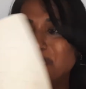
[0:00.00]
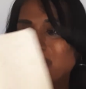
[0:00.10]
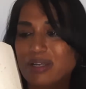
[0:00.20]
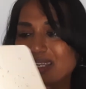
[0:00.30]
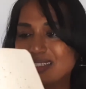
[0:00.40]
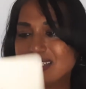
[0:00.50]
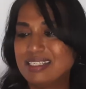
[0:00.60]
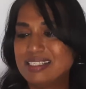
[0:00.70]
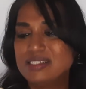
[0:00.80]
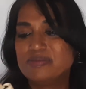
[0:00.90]
poke it.
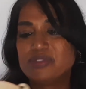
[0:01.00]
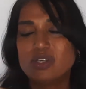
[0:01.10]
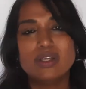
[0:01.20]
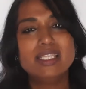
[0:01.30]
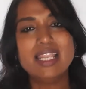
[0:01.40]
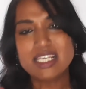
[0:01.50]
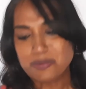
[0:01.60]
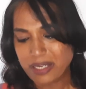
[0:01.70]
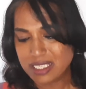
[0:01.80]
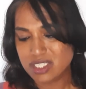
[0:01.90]
So on the next
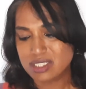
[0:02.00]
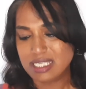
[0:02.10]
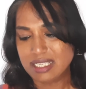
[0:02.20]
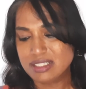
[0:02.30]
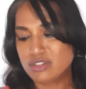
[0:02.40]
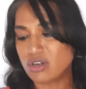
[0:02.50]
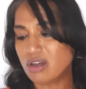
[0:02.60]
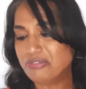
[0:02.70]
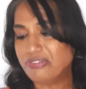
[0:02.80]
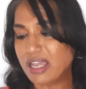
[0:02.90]
page, it says draw
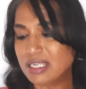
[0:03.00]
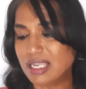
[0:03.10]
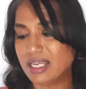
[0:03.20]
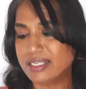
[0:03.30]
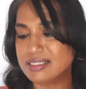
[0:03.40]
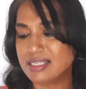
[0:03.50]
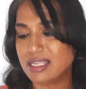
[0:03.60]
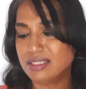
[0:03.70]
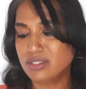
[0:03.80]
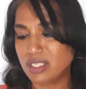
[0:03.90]
fat lines
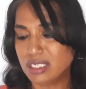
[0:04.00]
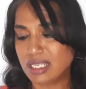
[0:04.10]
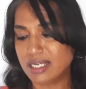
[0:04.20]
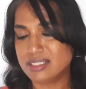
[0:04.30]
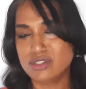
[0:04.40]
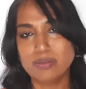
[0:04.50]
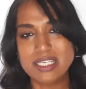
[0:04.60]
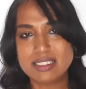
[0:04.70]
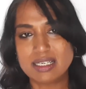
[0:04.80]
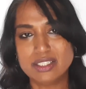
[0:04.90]
and thin lines. You
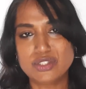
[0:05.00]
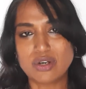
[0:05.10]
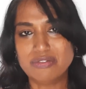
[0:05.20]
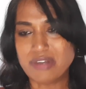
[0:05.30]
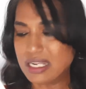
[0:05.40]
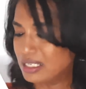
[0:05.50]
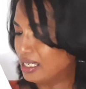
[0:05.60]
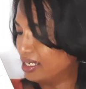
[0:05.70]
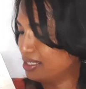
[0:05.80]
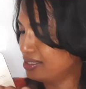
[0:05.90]
basically draw fat
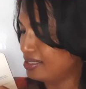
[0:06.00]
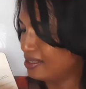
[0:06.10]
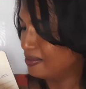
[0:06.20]
lines